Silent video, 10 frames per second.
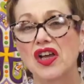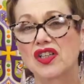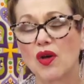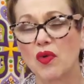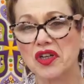
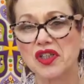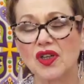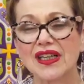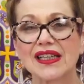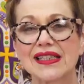So one or two
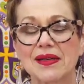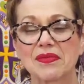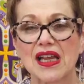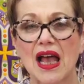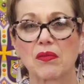little tips
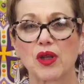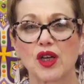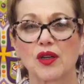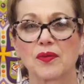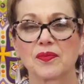to help
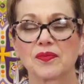you.